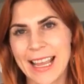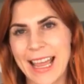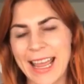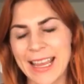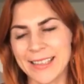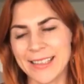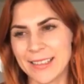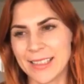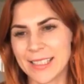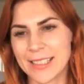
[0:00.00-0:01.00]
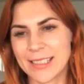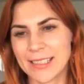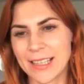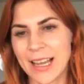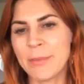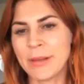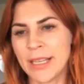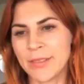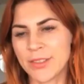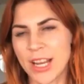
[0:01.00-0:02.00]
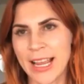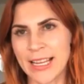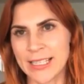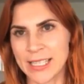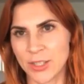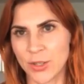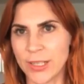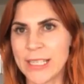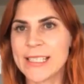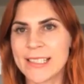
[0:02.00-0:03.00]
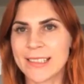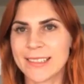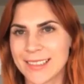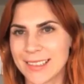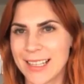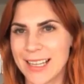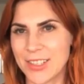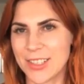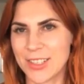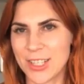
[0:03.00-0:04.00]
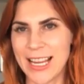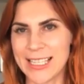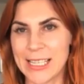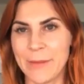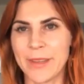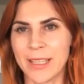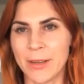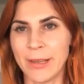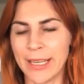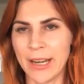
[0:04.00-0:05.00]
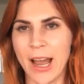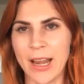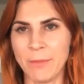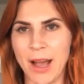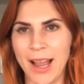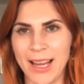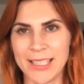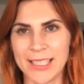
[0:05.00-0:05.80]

And I believe shy is a choice. Shy is something that we can hide behind.